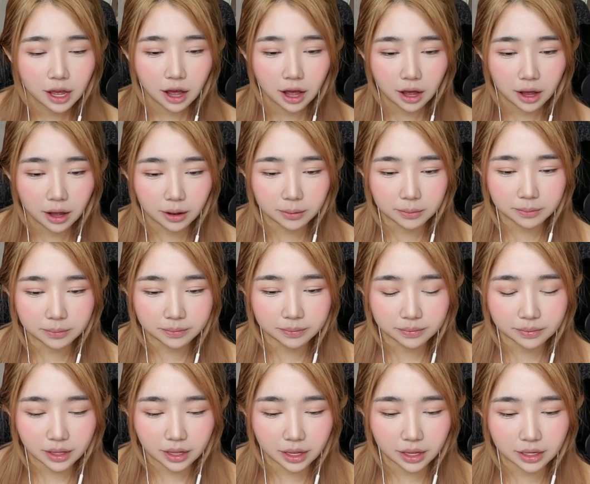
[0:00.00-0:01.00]

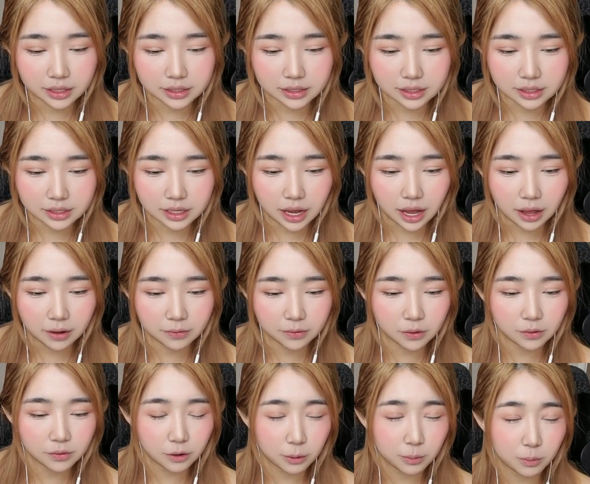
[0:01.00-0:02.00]
And I feel
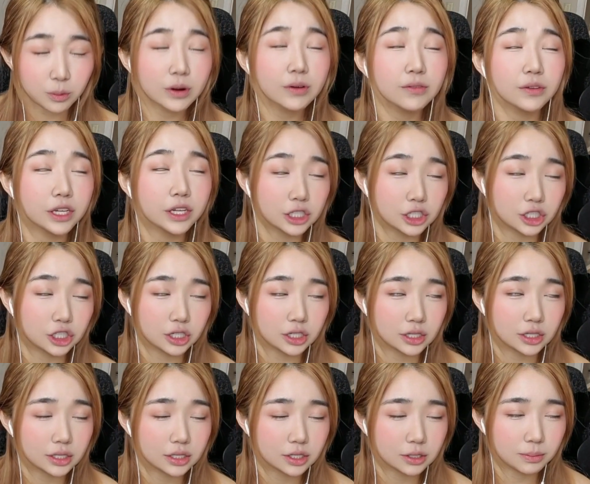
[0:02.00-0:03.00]
very privileged
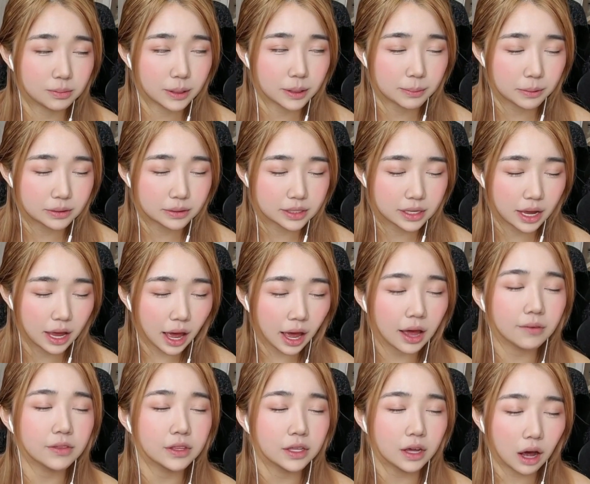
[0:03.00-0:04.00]
to be able to
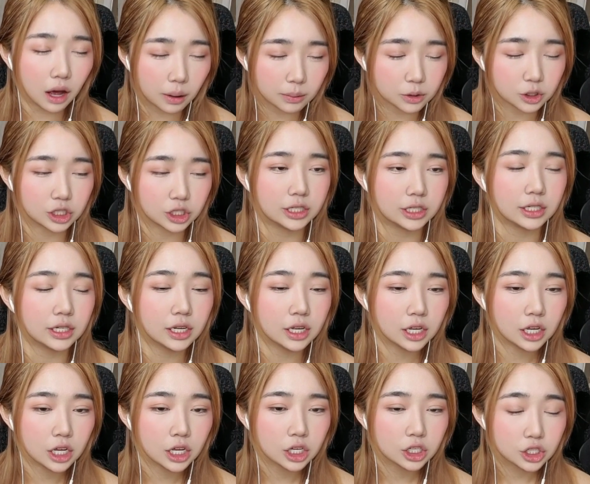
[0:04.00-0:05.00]
have the option
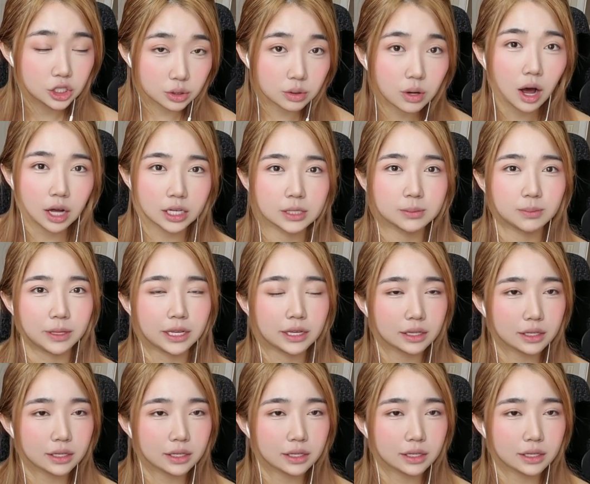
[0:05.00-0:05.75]
to cosplay